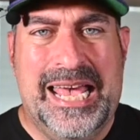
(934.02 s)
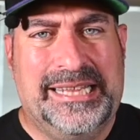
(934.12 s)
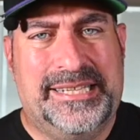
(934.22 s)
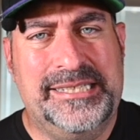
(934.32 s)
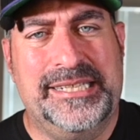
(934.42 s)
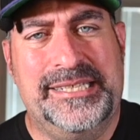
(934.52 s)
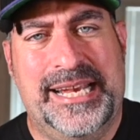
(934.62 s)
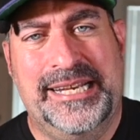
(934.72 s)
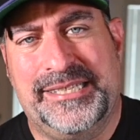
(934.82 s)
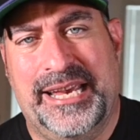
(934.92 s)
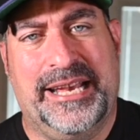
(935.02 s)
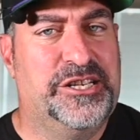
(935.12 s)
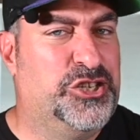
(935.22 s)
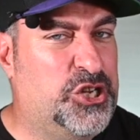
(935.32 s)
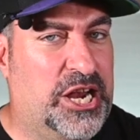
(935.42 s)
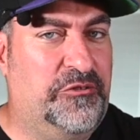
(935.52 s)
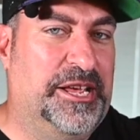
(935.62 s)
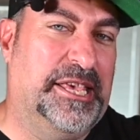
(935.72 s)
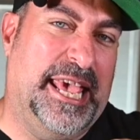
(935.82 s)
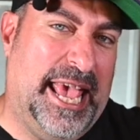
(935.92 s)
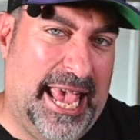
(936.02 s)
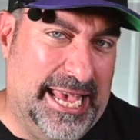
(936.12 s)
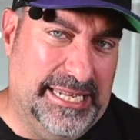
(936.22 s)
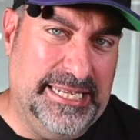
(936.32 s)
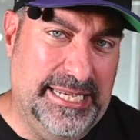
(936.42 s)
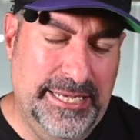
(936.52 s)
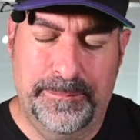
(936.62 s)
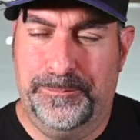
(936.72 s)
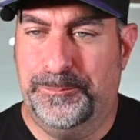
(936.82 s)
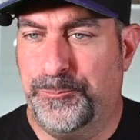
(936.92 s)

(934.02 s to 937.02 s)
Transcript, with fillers: It doesn't taste like a cherry candy.